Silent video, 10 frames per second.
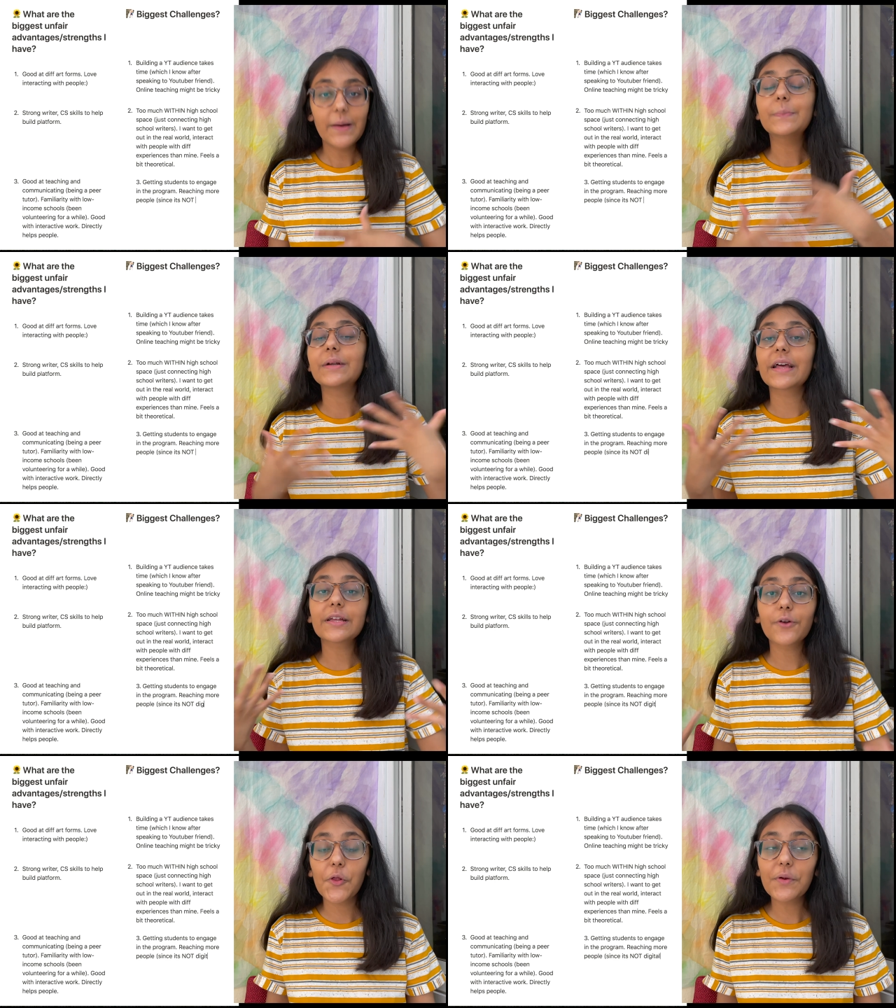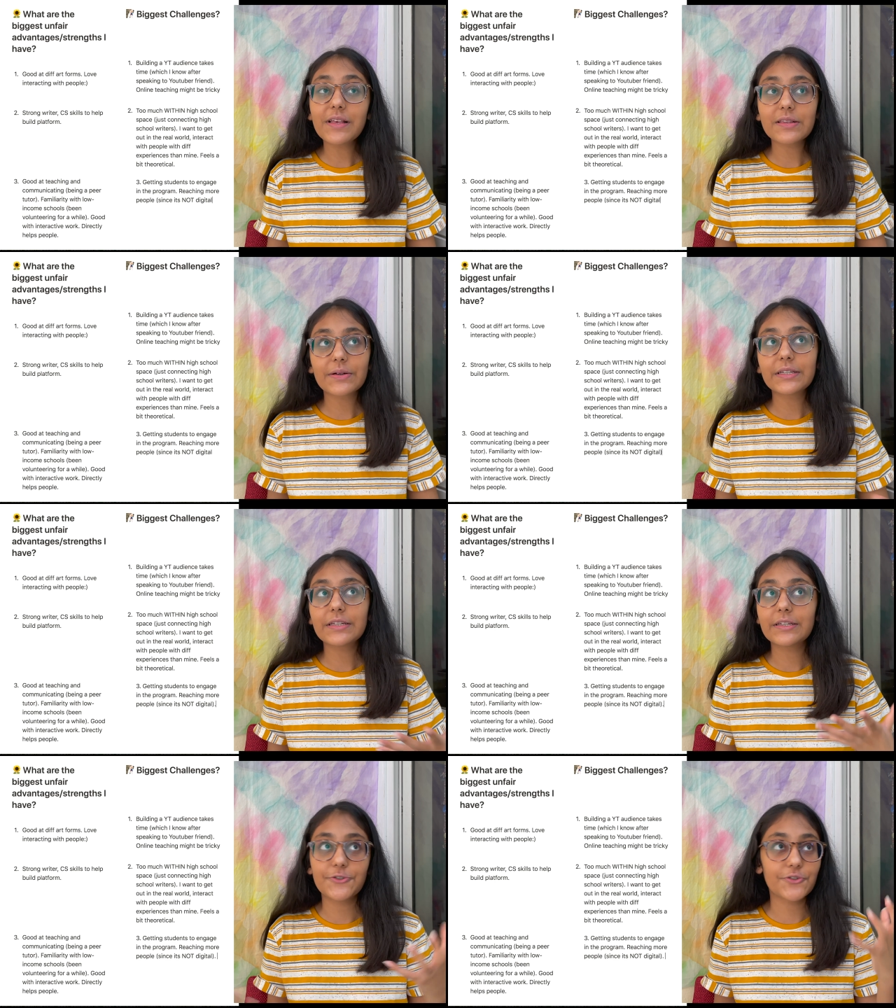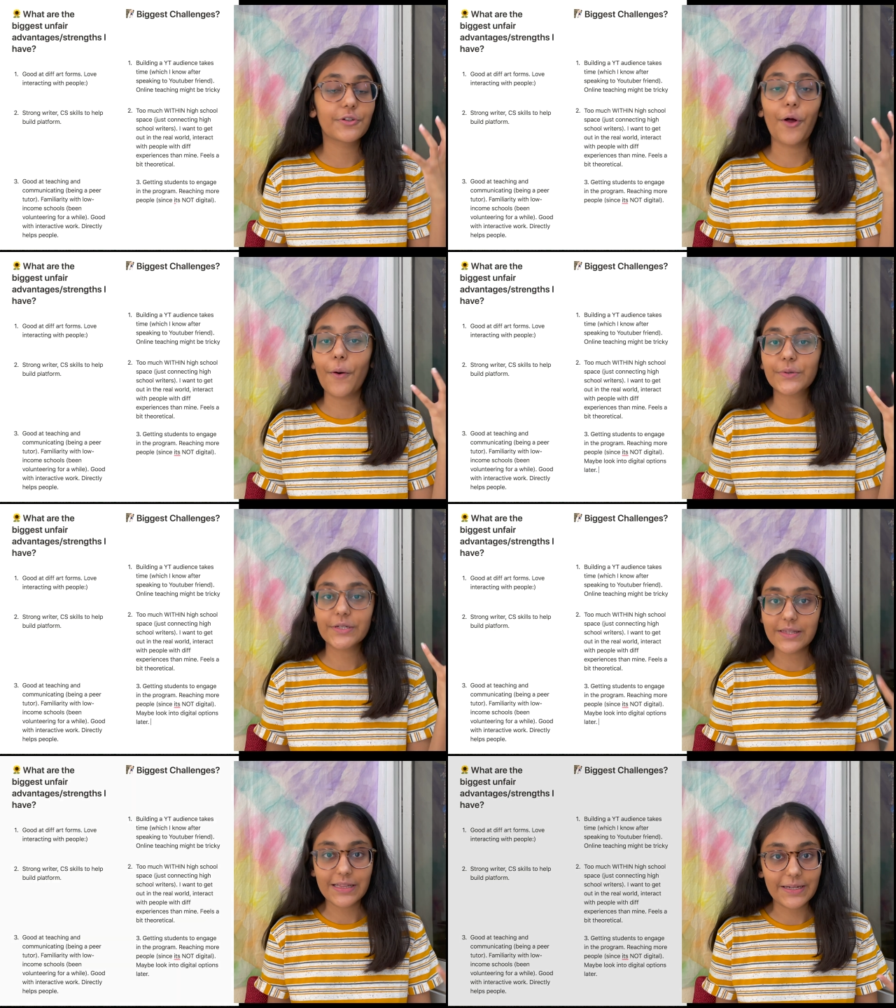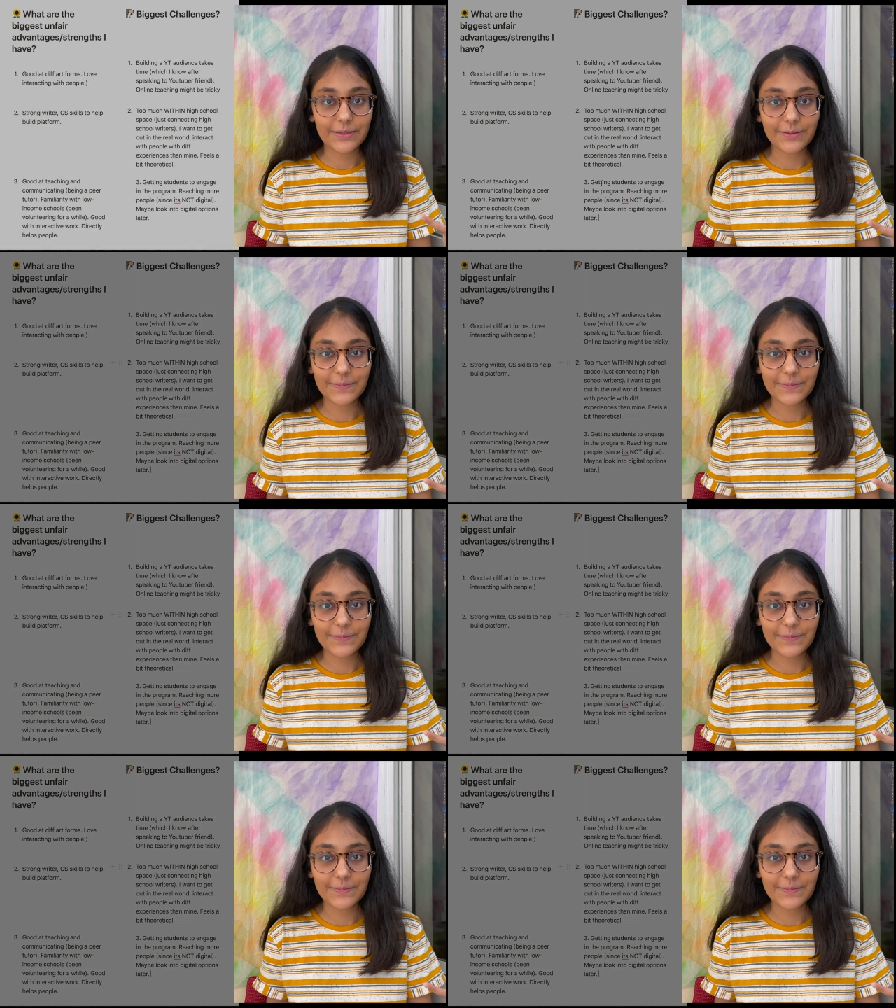But I can always look into digital options later.